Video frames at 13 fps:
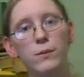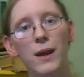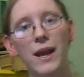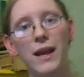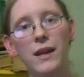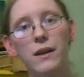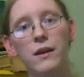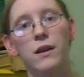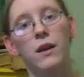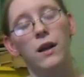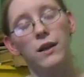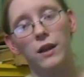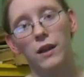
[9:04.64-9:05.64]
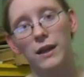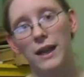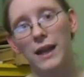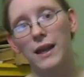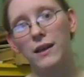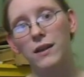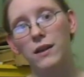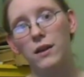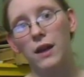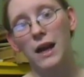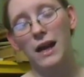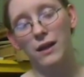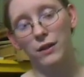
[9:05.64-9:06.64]
this way? And again,
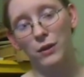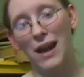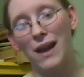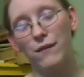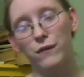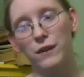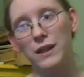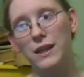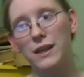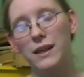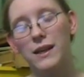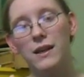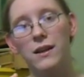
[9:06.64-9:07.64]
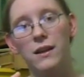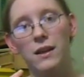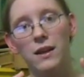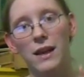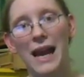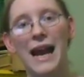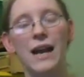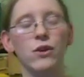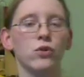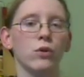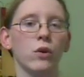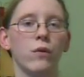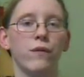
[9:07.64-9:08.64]
you have the
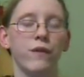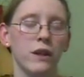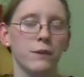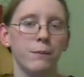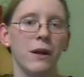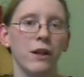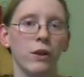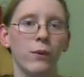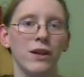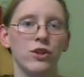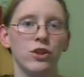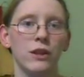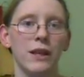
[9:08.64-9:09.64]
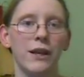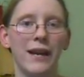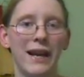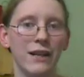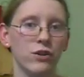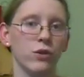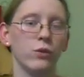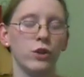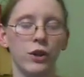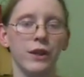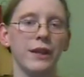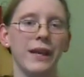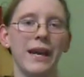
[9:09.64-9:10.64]
actual first part of the question there answered
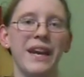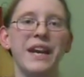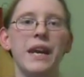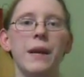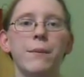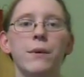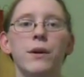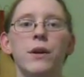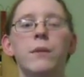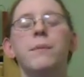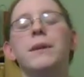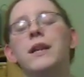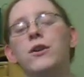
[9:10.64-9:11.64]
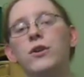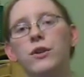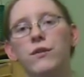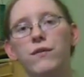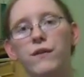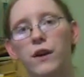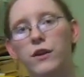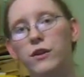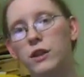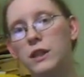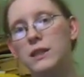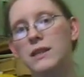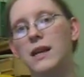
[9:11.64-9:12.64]
during the game, but then you can further
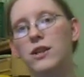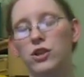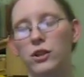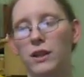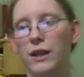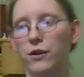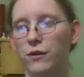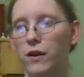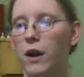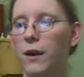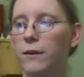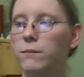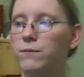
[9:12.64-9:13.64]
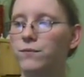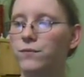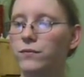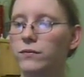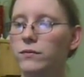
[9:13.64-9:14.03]
the discussion later on.